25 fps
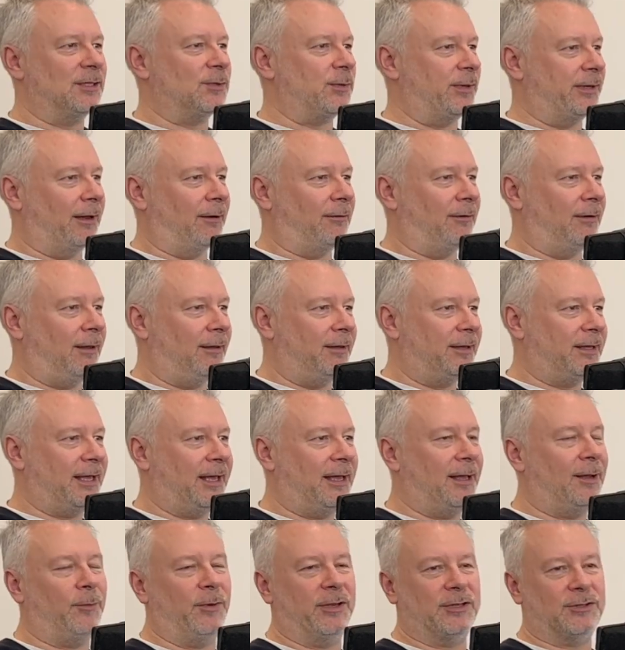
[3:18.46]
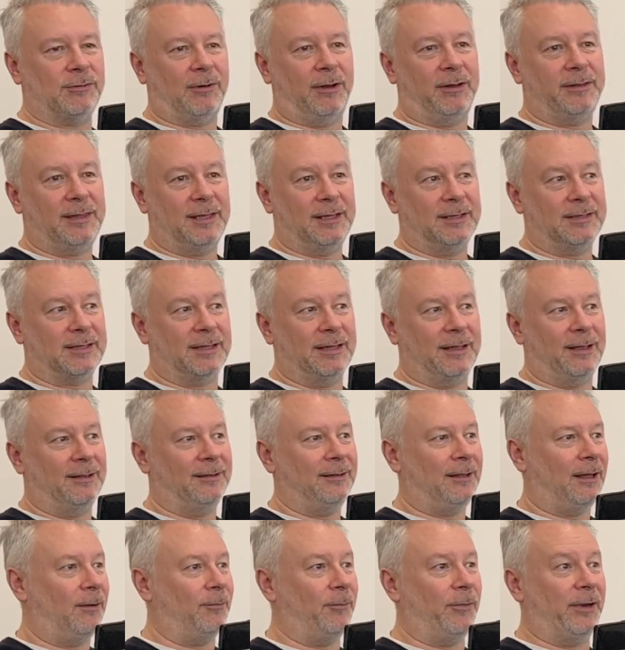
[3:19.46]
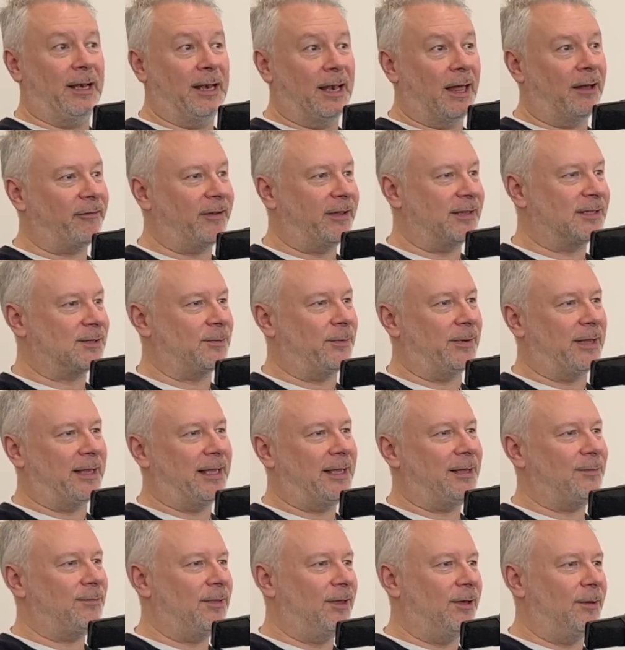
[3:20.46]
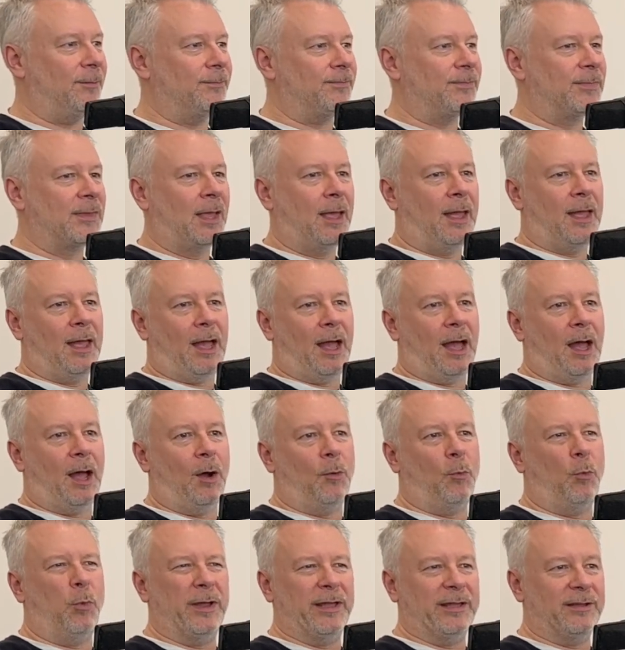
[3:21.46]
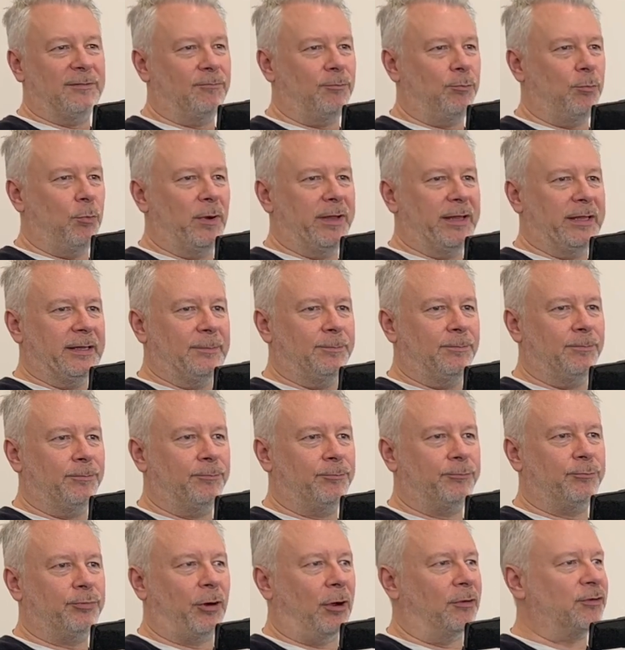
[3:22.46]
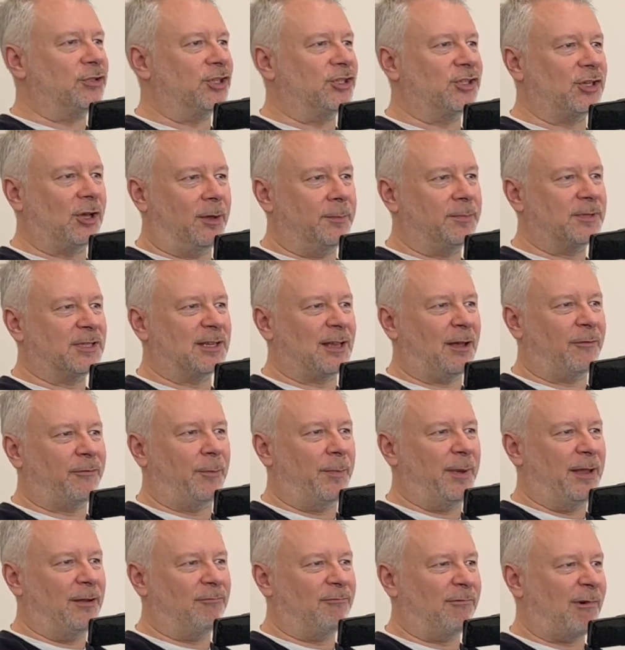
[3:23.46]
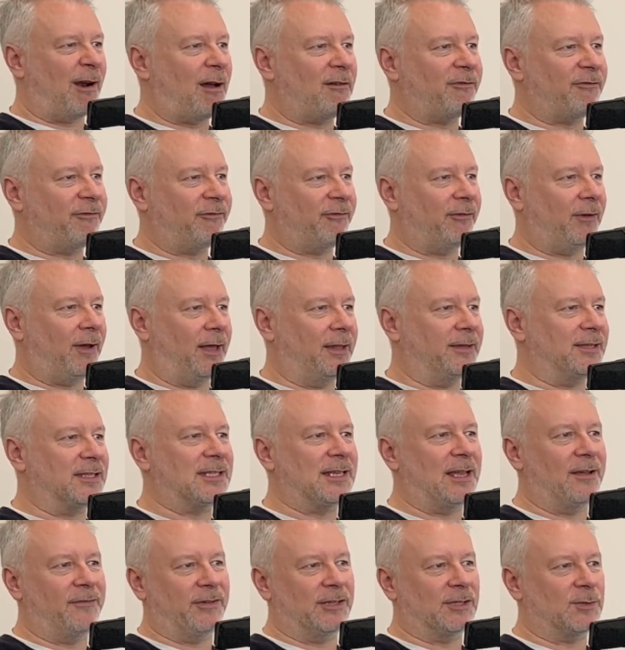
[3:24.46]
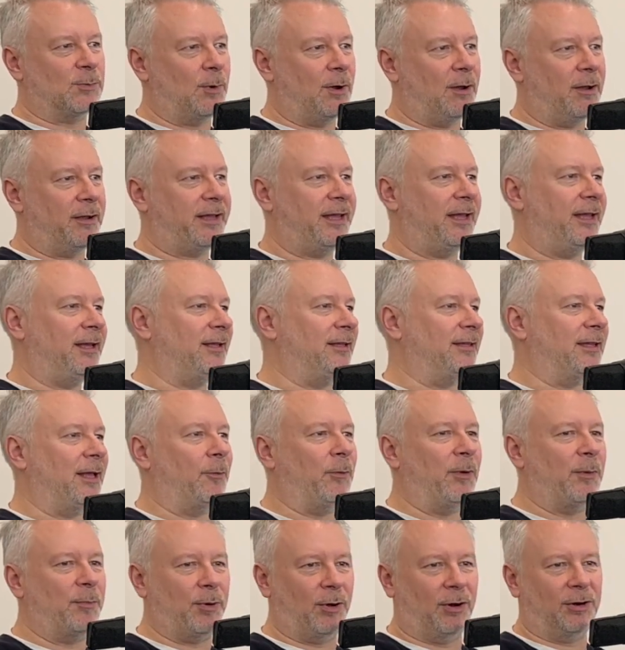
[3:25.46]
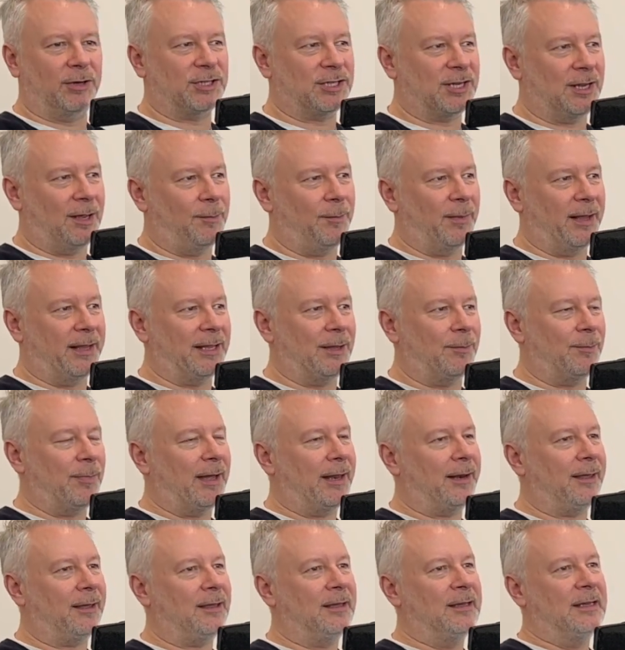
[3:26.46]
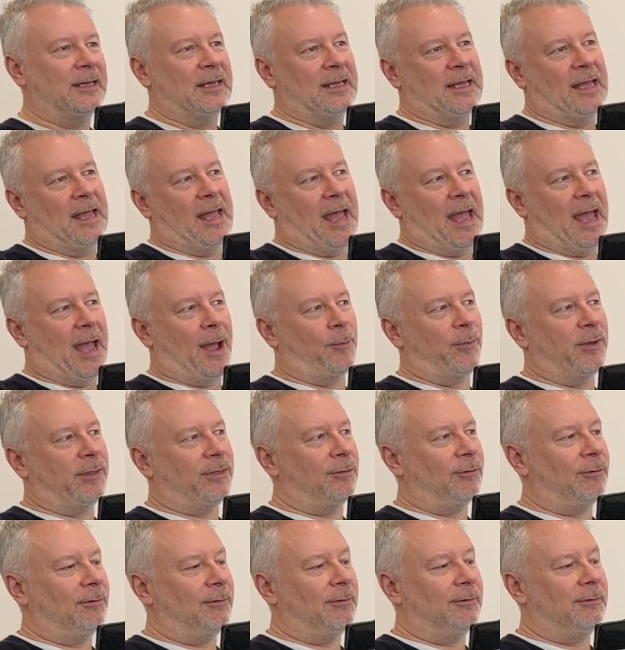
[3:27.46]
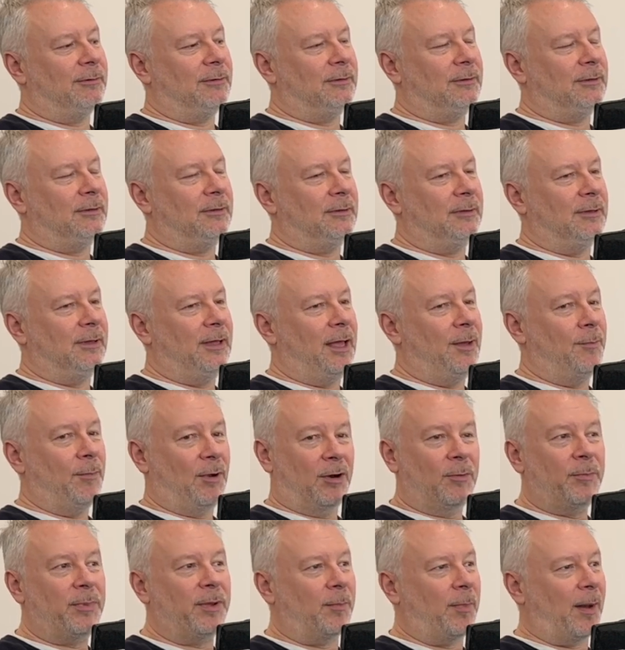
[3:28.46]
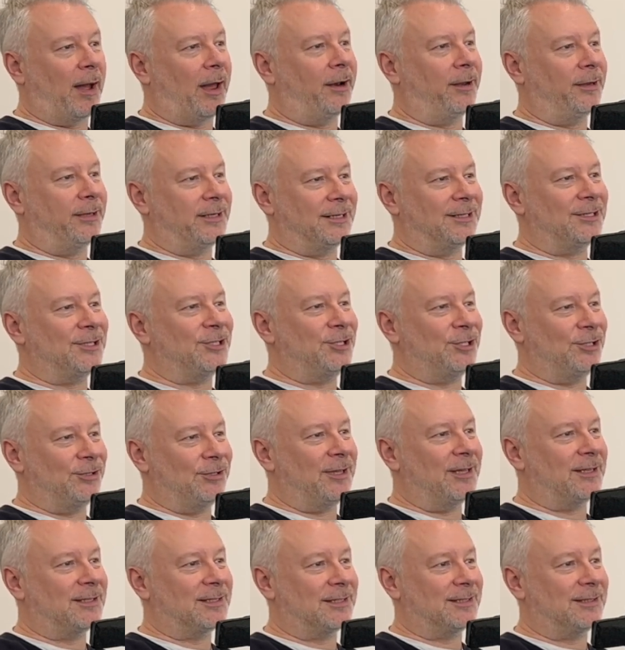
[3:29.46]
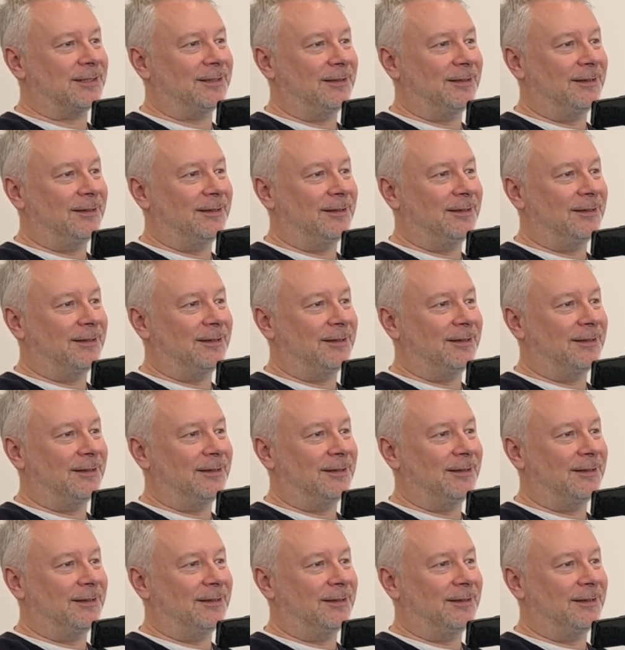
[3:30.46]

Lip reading: we don't like it. We try things and we love it, so we keep them. We prototype stuff a bit rough and see if it's working, and then we polish it and make it better. And we thought it might not be a bad idea to do this